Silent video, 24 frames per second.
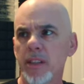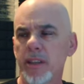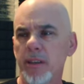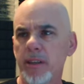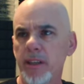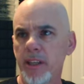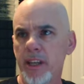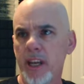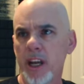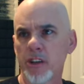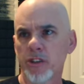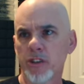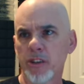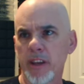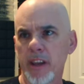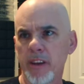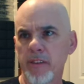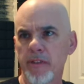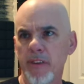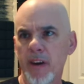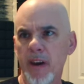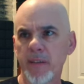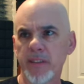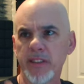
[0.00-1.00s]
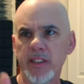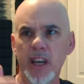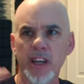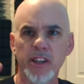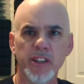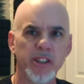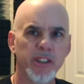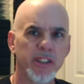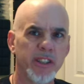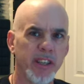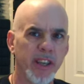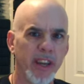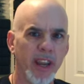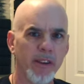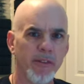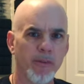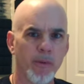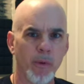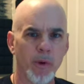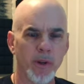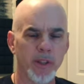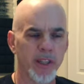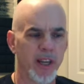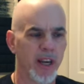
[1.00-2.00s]
yesterday five sessions, today
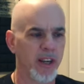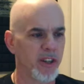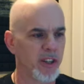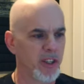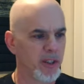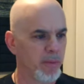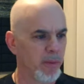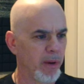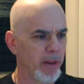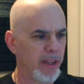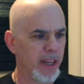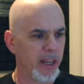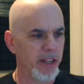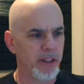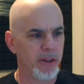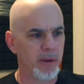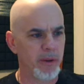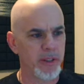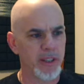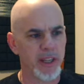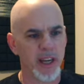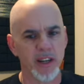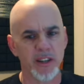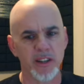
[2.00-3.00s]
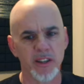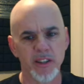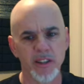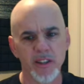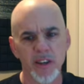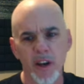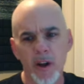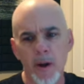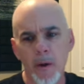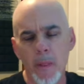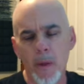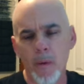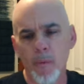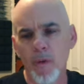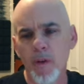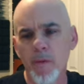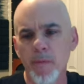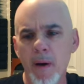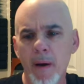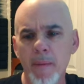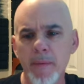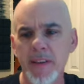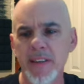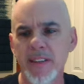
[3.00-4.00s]
four sessions, Monday two sessions. We've
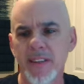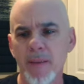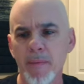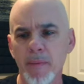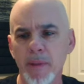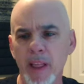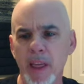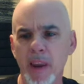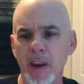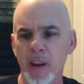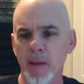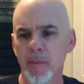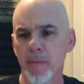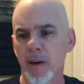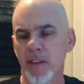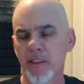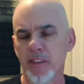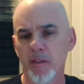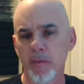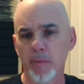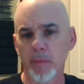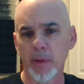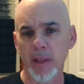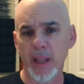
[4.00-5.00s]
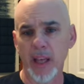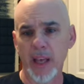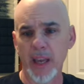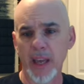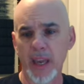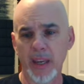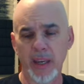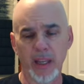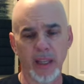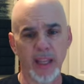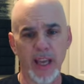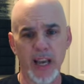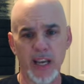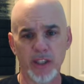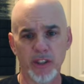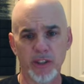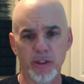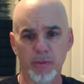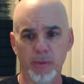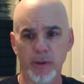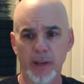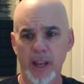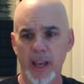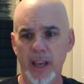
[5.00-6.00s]
probably simulated a month of play in the last
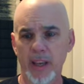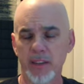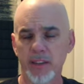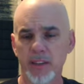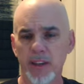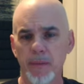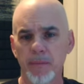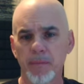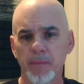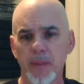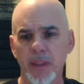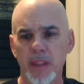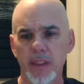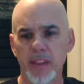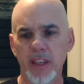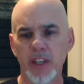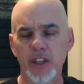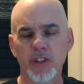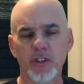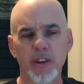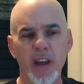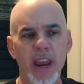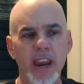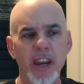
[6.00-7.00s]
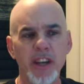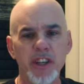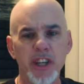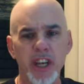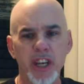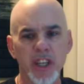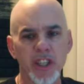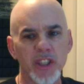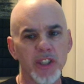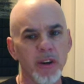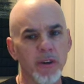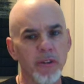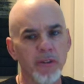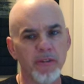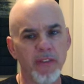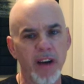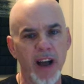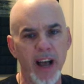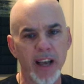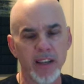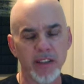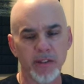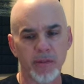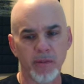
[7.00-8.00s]
three days. This strategy is so
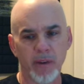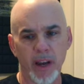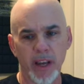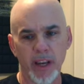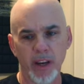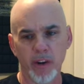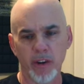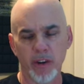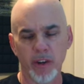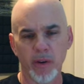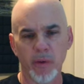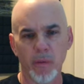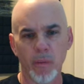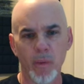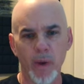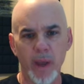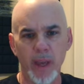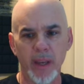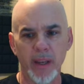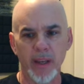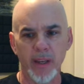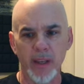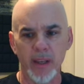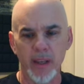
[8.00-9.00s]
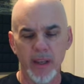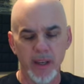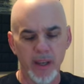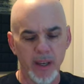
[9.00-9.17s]
fast, right? You're going to win.